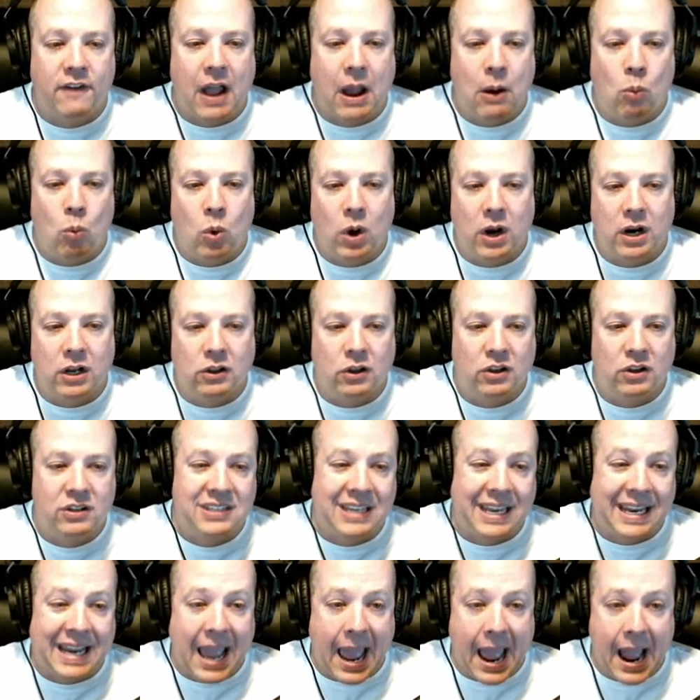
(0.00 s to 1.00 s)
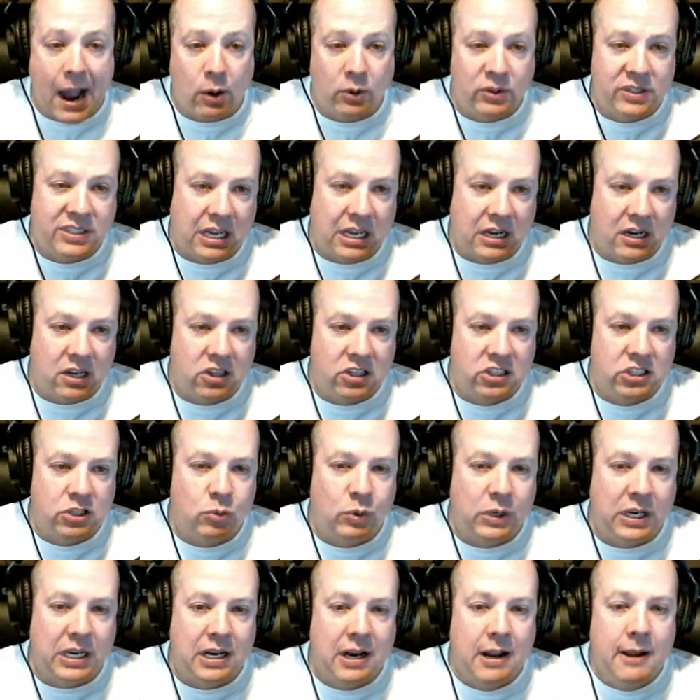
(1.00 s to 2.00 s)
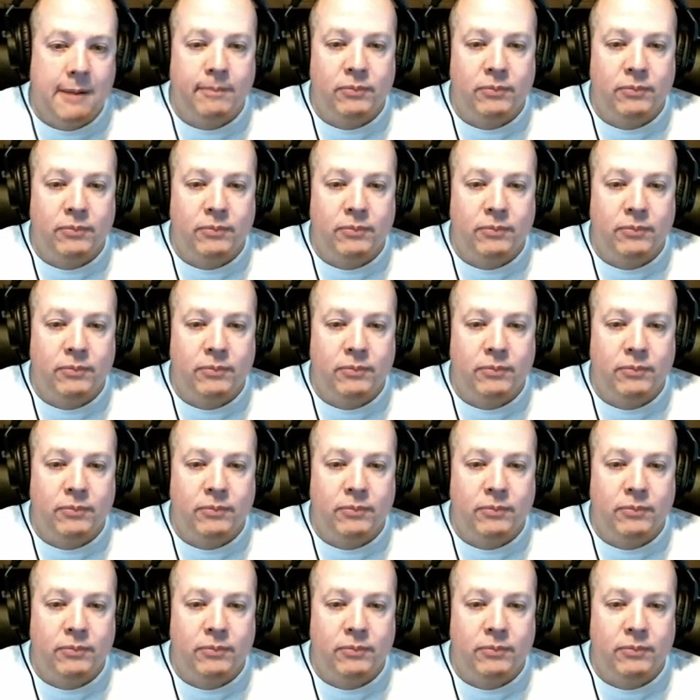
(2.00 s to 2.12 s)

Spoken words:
what it looks like outside of the suite.